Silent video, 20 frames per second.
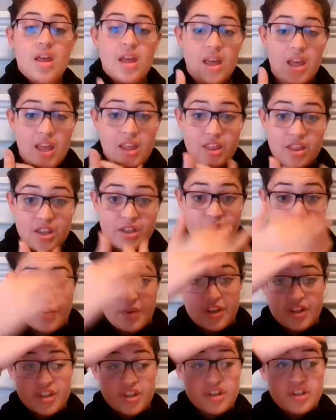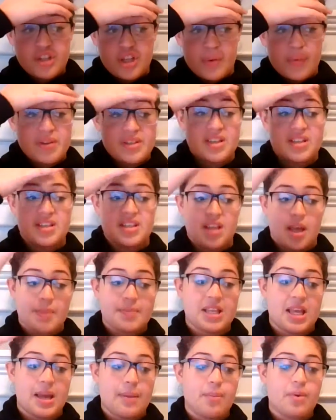In this research, there was a
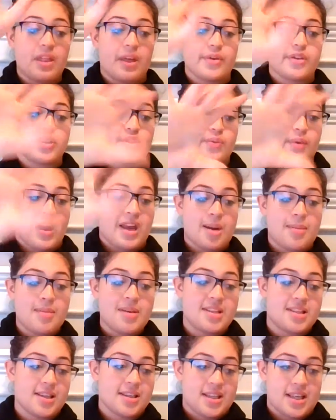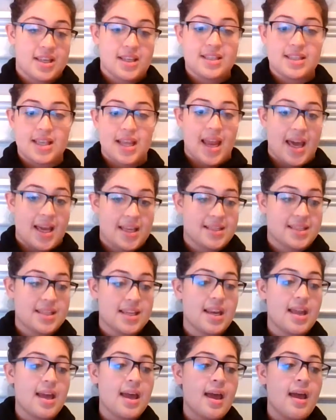subsample that was randomly
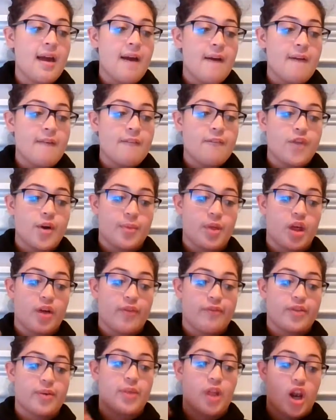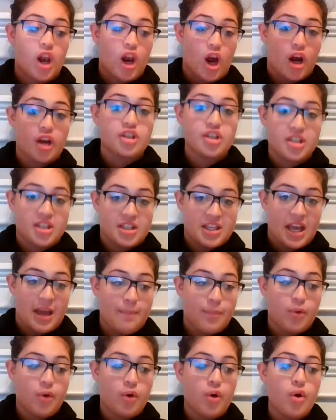selected from the larger
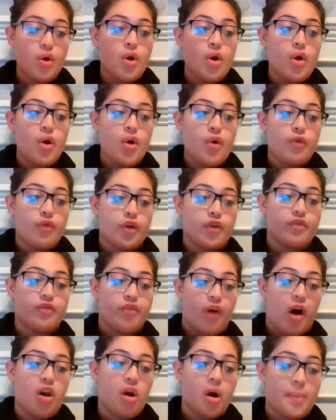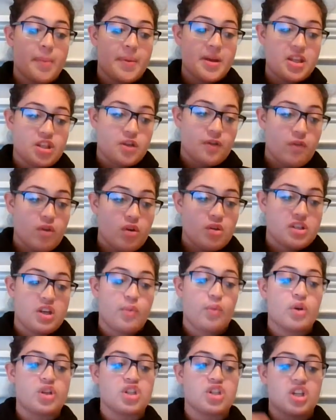sample for follow-up interviews,
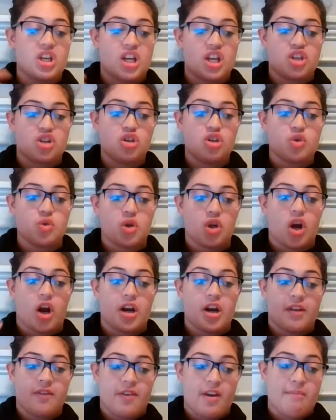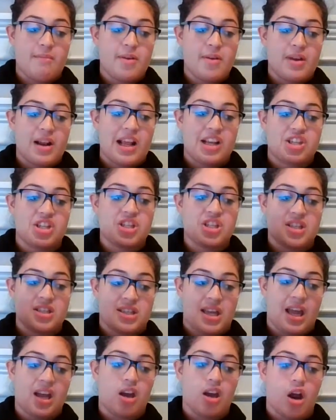in which issues regarding family relations and
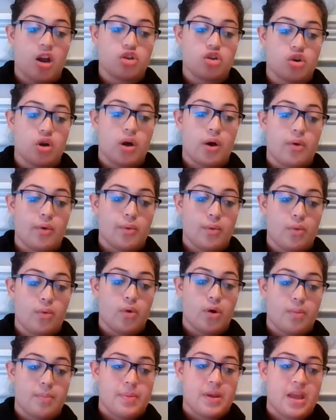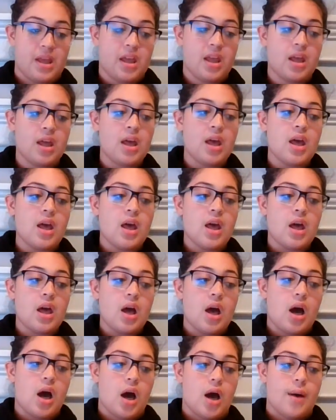psychological well-being
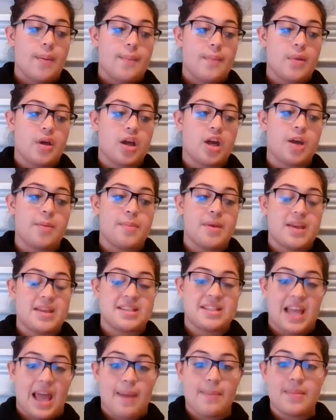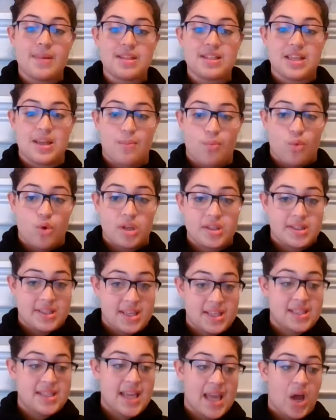could be examined in more
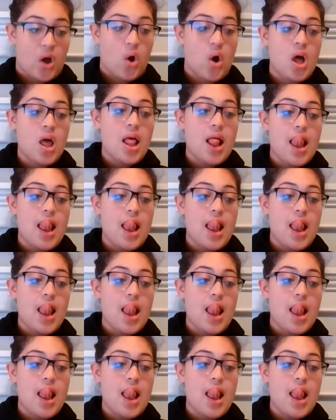detail.